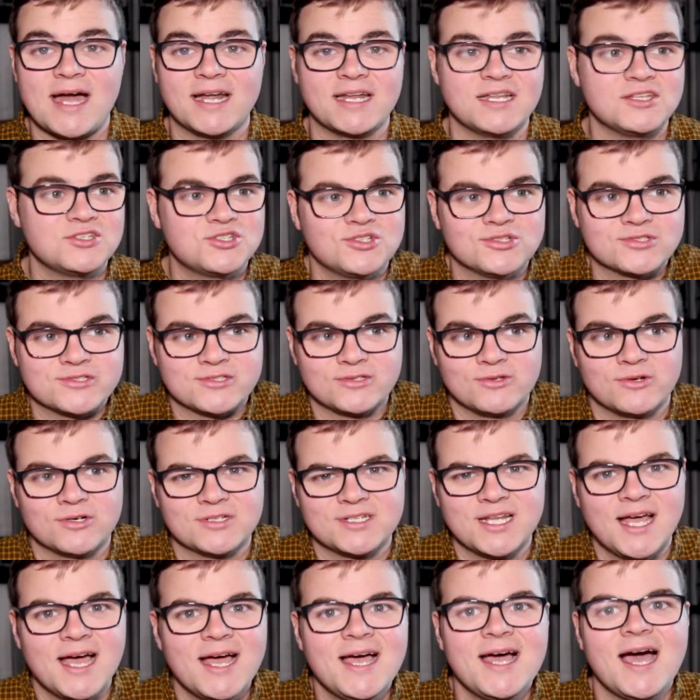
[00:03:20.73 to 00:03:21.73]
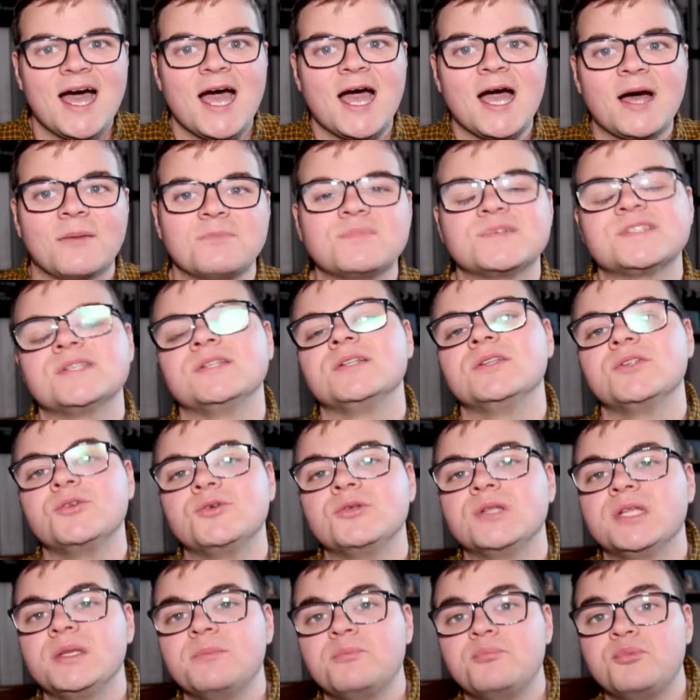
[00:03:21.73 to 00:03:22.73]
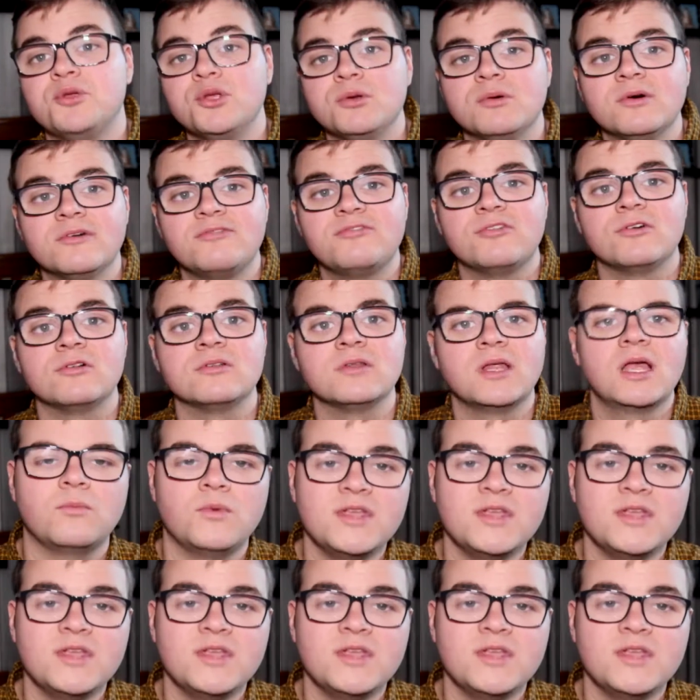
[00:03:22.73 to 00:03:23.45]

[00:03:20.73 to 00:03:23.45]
and it just looked absolutely beautiful.